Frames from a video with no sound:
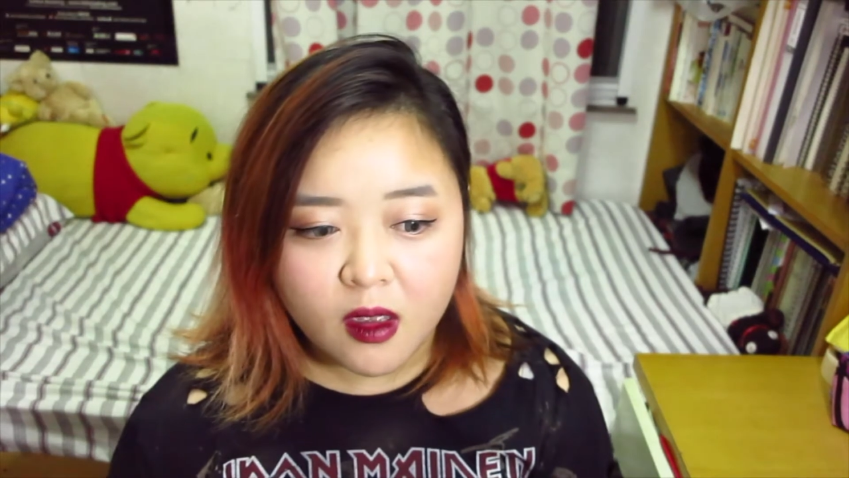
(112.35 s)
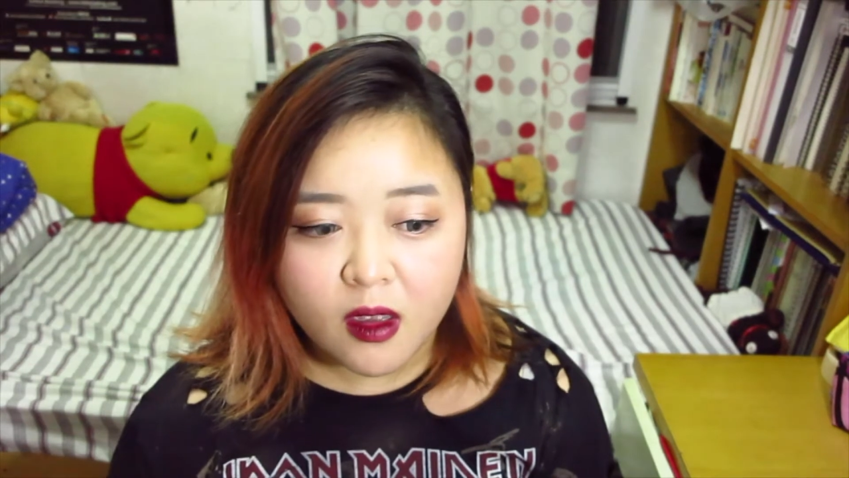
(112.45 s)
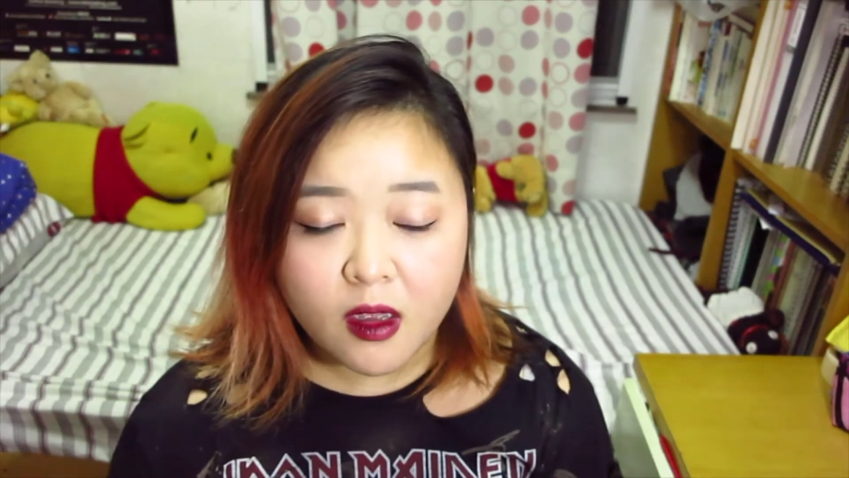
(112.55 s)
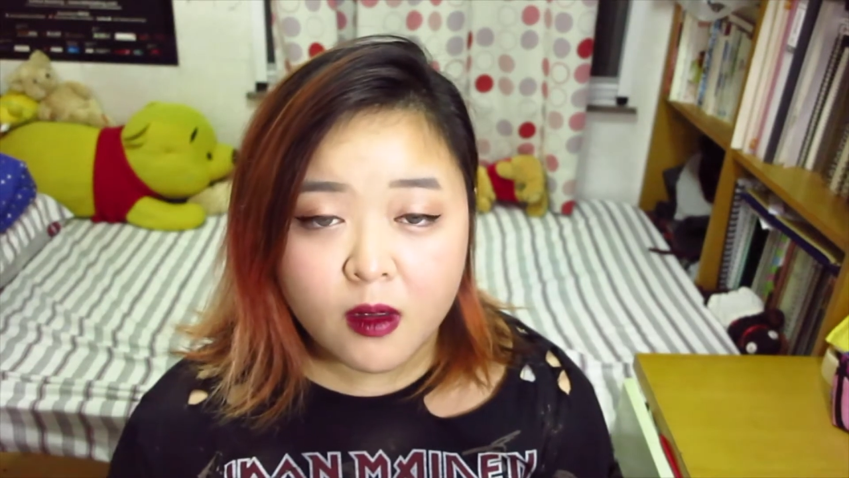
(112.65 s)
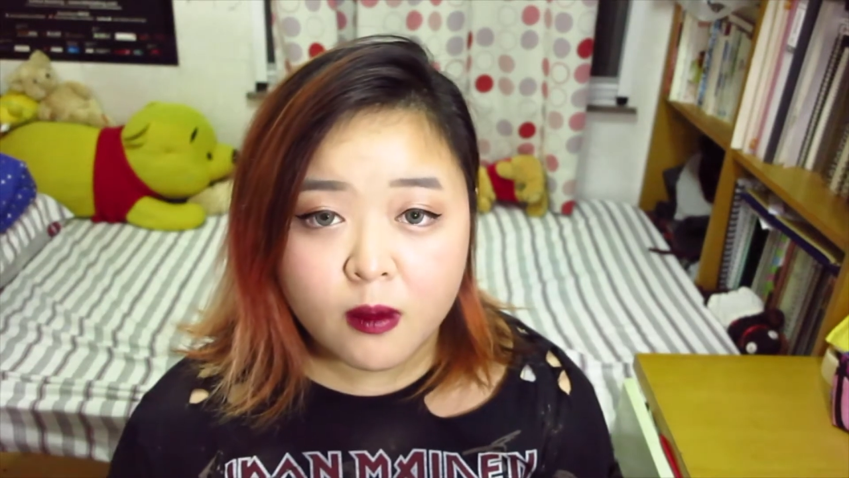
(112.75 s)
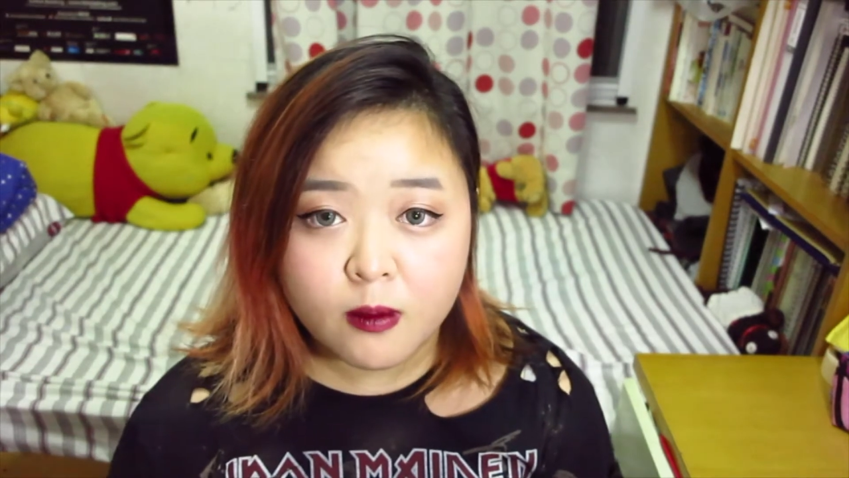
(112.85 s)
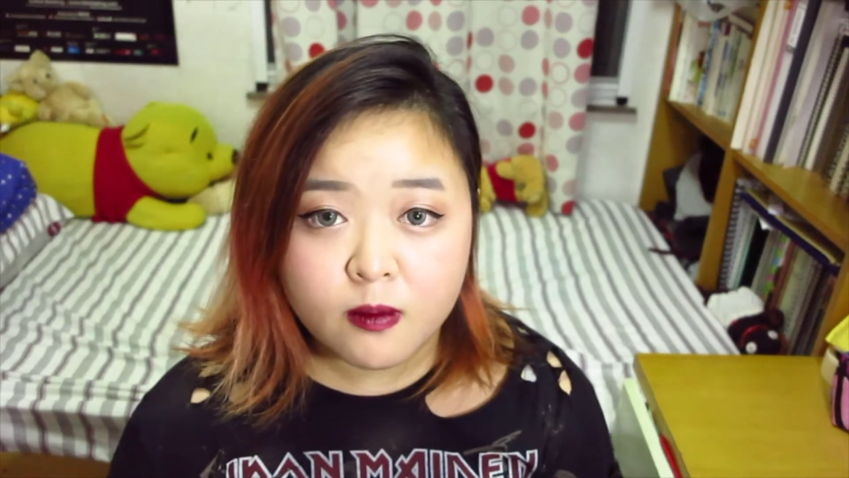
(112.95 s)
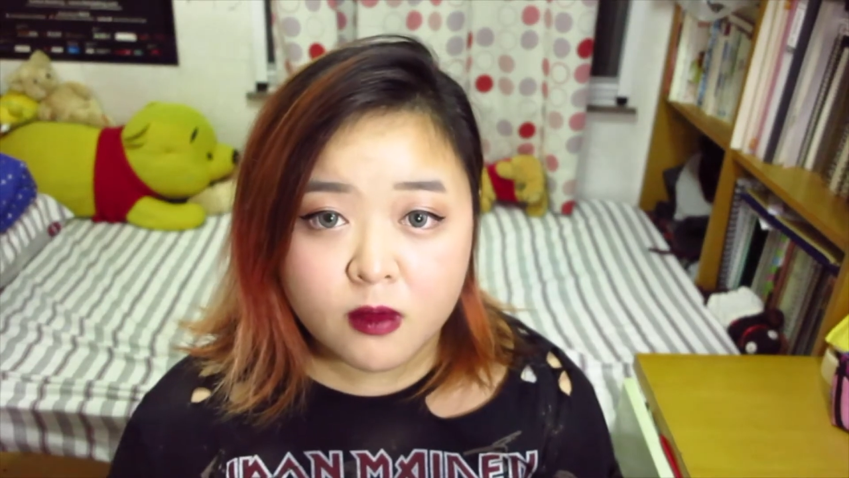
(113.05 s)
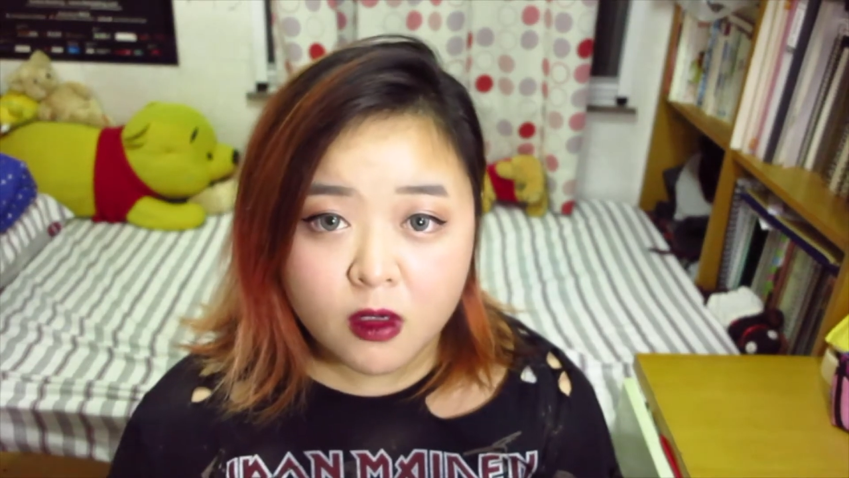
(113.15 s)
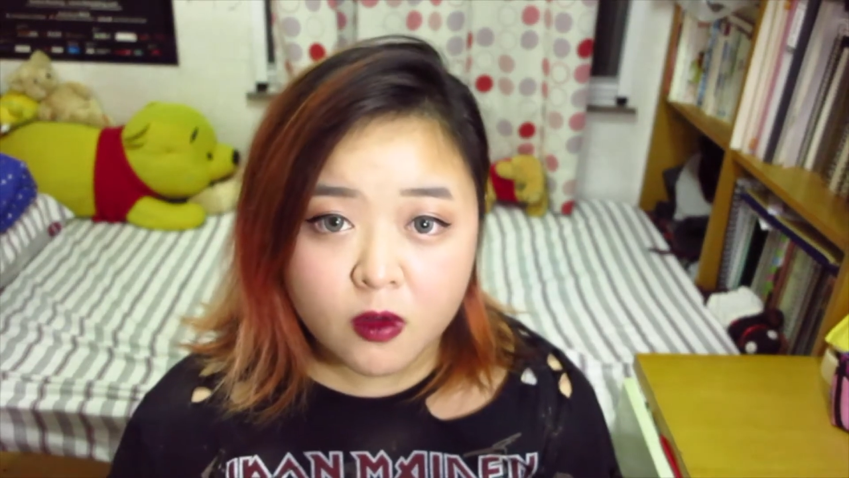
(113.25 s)
I
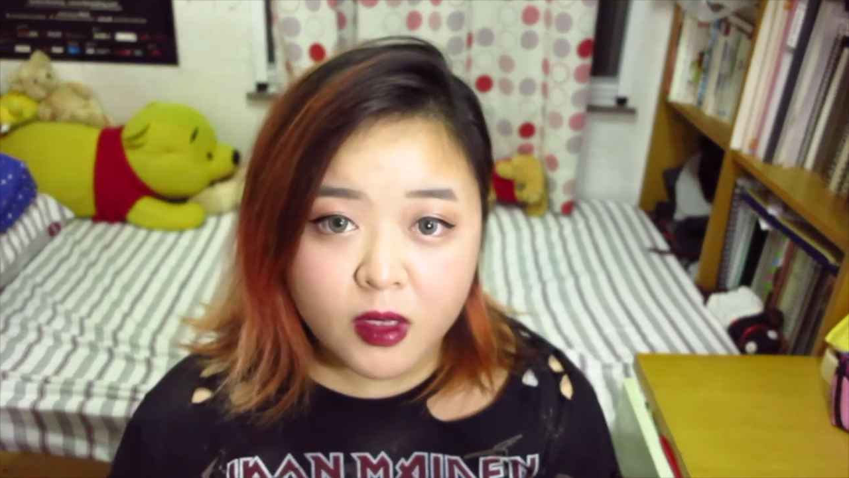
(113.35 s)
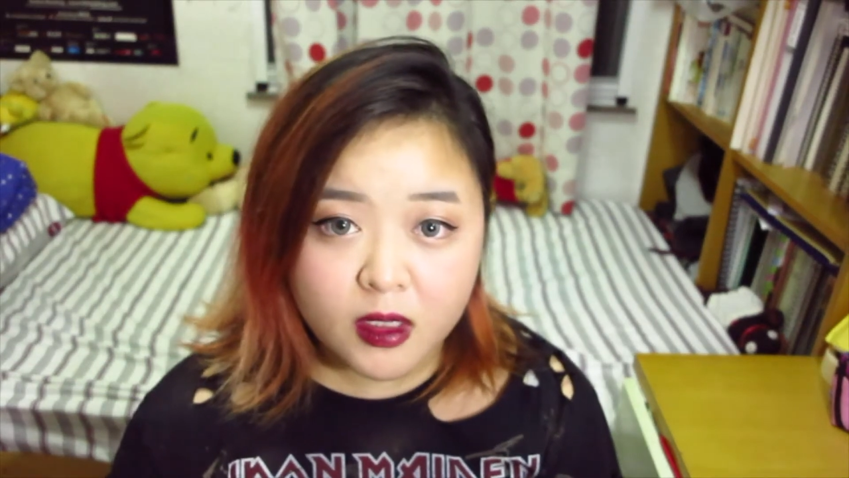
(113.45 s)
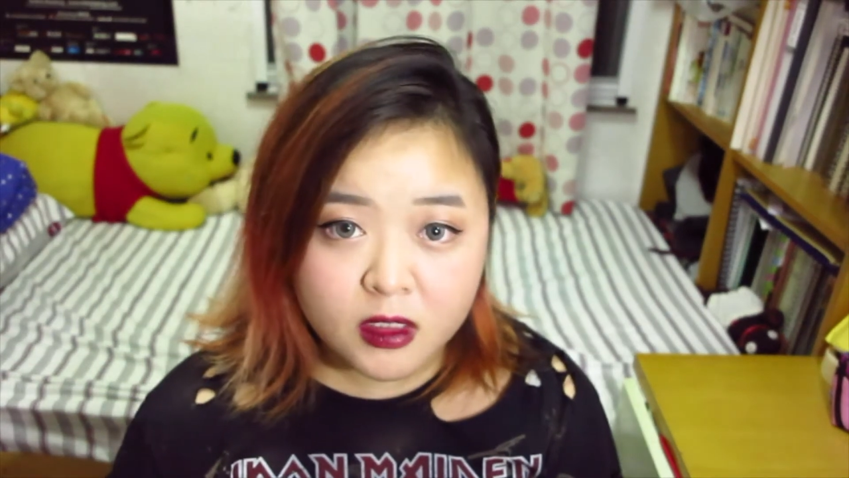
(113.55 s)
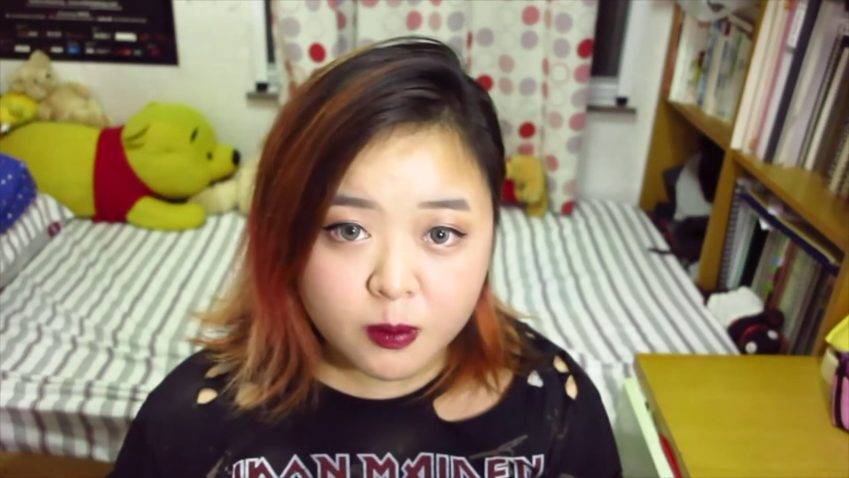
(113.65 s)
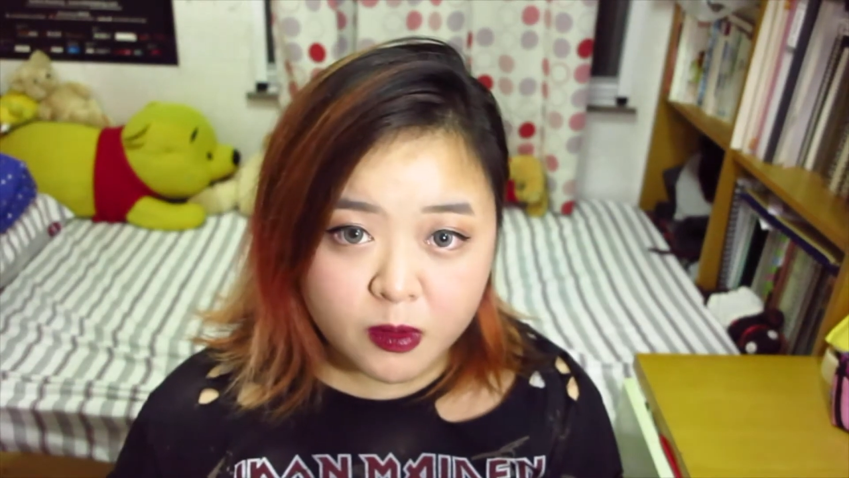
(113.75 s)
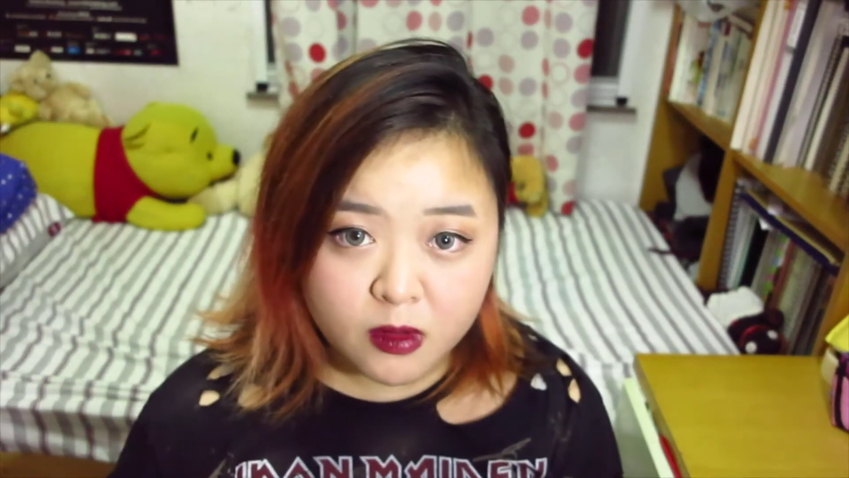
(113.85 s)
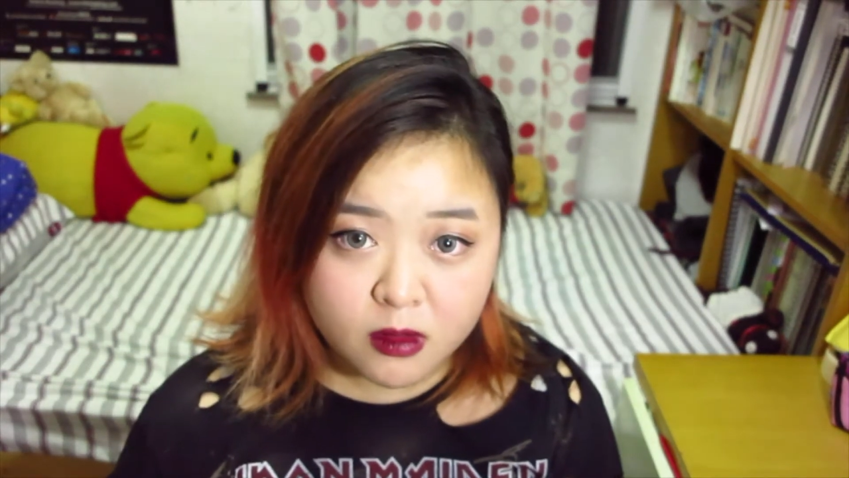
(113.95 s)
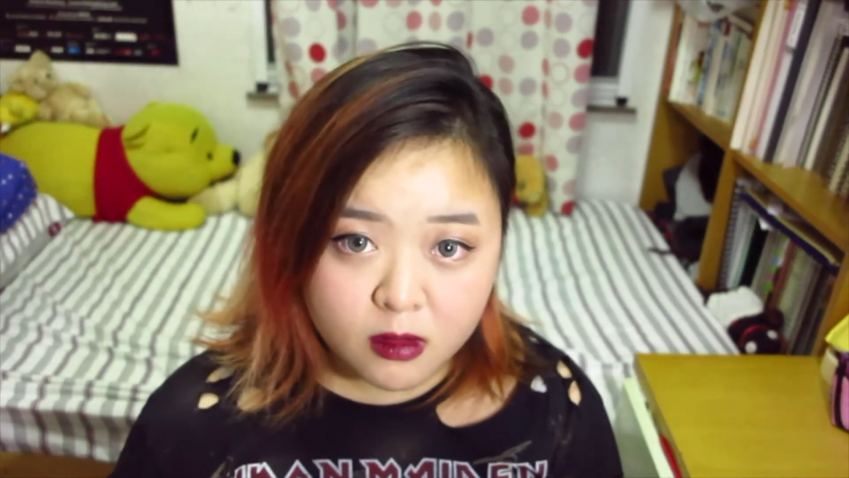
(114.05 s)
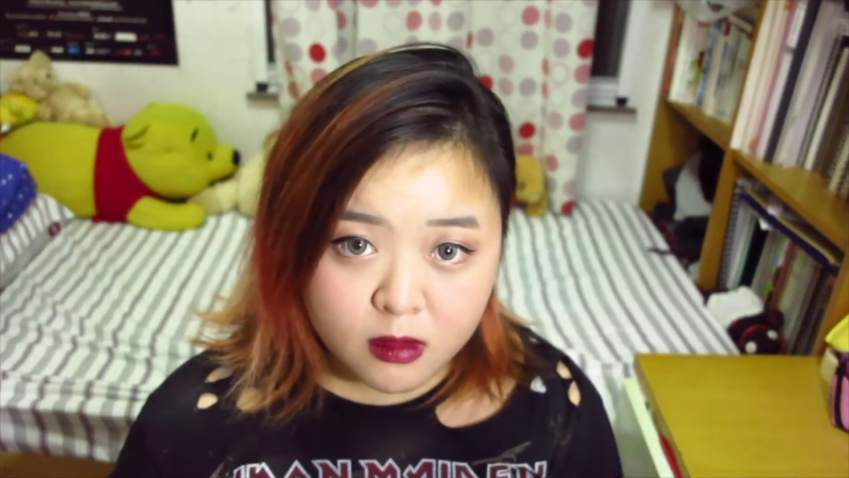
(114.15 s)
am no expert